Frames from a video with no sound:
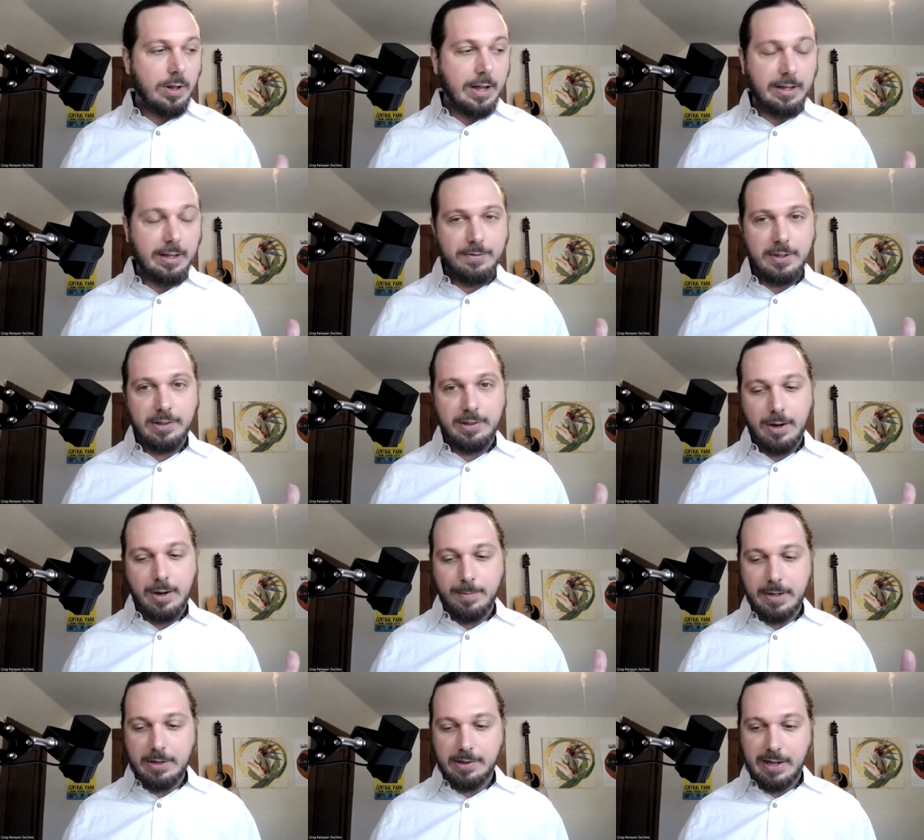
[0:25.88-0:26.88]
Well, I love to
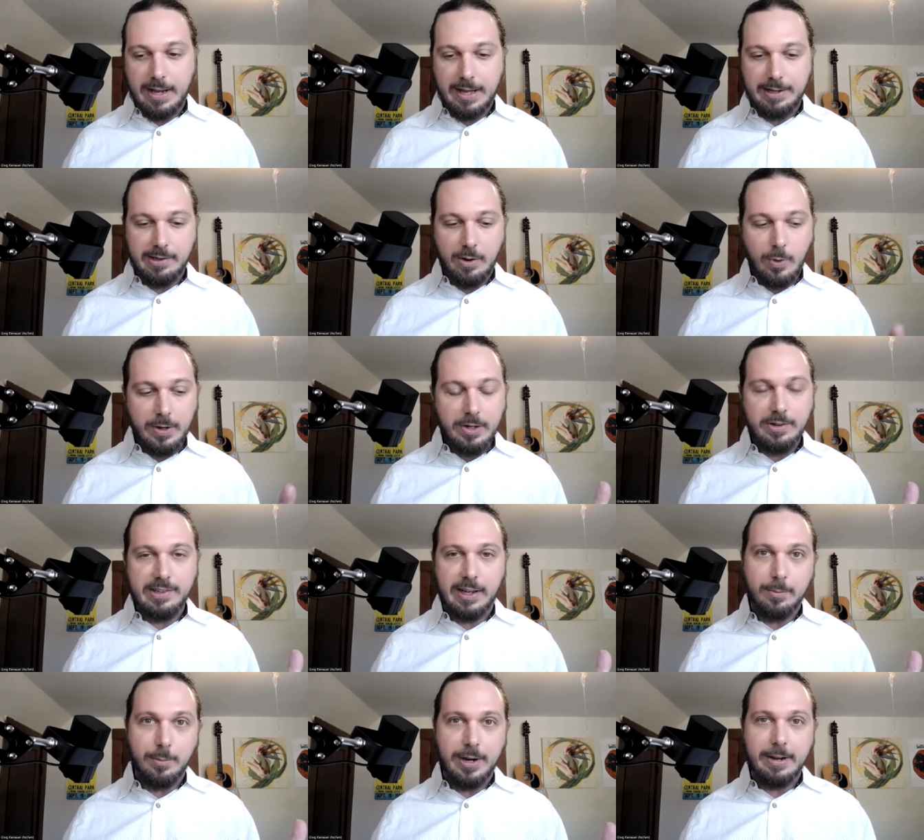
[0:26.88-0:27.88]
start by just asking, what are you
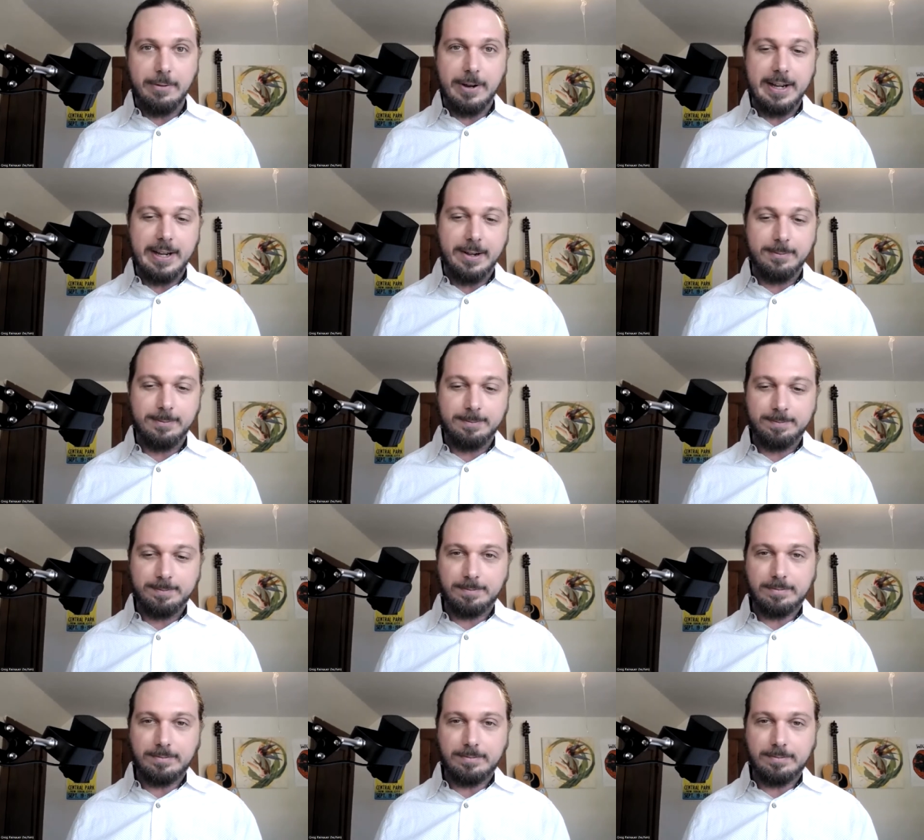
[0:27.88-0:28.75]
celebrating right now?